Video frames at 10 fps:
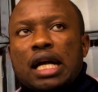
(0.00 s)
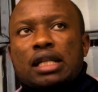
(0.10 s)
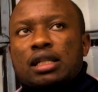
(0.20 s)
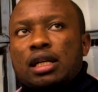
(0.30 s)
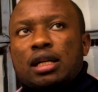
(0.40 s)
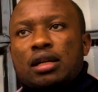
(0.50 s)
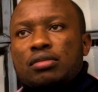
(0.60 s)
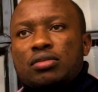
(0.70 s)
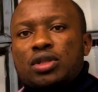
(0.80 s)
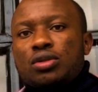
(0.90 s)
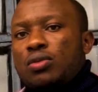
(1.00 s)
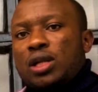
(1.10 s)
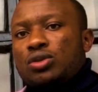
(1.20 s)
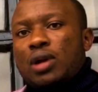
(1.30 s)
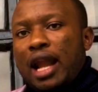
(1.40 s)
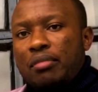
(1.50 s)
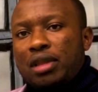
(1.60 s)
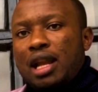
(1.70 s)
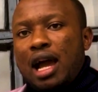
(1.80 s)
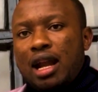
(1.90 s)
and we don't want to climb
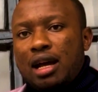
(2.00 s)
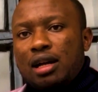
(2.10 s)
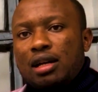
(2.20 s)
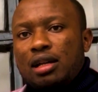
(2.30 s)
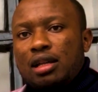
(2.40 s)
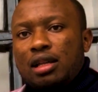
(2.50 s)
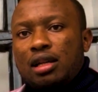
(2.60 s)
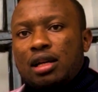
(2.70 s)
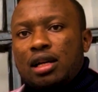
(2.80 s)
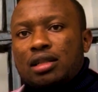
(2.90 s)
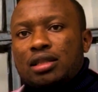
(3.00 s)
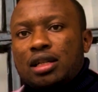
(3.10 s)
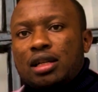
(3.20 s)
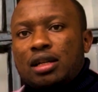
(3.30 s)
the ladder, and